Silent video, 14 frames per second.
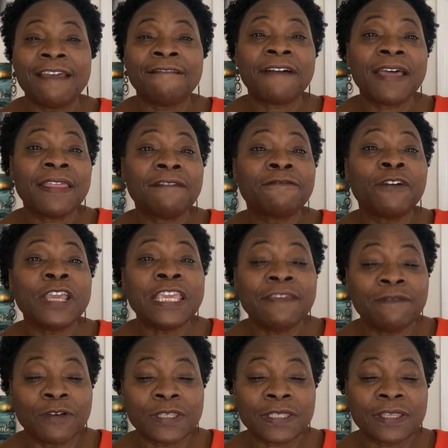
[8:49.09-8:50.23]
Father,
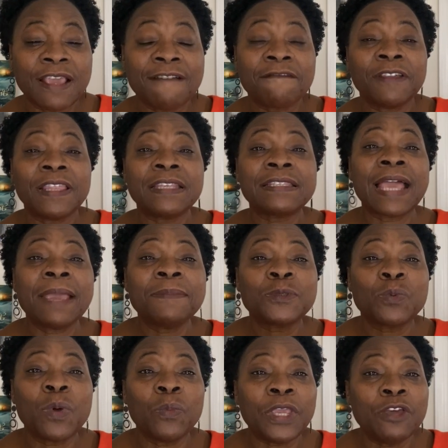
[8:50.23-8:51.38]
forgive us for the times
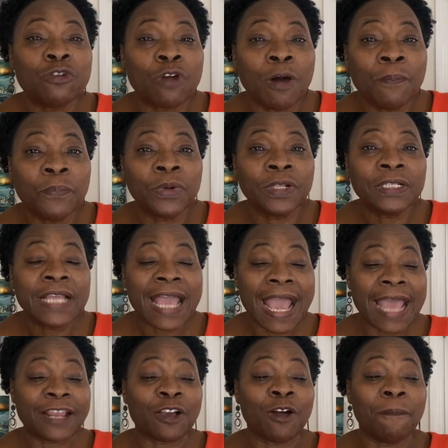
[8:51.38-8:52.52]
when we grumble
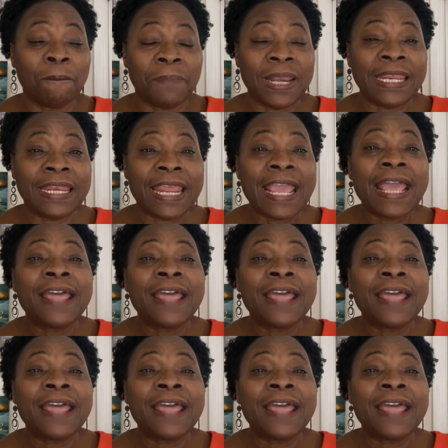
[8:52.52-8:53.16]
and complain.